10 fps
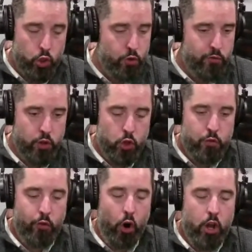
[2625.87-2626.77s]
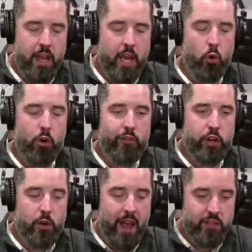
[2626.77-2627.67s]
So you've in
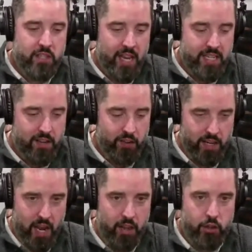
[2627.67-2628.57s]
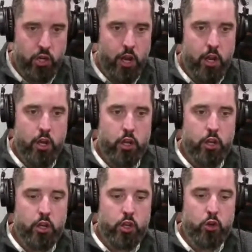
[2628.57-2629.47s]
order for you to have scientific knowledge,
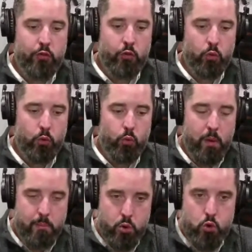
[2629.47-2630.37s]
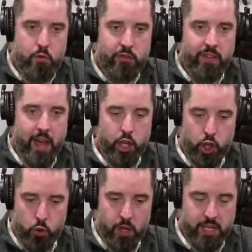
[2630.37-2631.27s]
you've removed
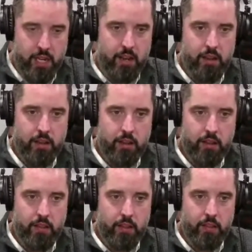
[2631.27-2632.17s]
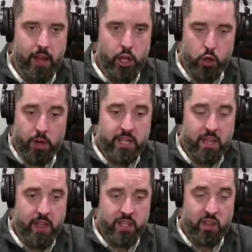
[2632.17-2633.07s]
that unity. That
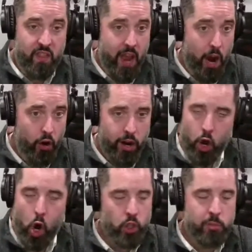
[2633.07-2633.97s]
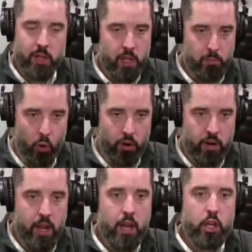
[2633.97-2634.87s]
unity that's there and ultimately
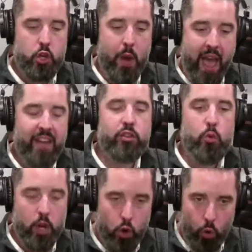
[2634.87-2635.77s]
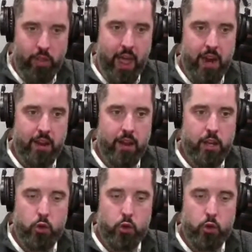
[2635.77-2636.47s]
important, you have to ignore that.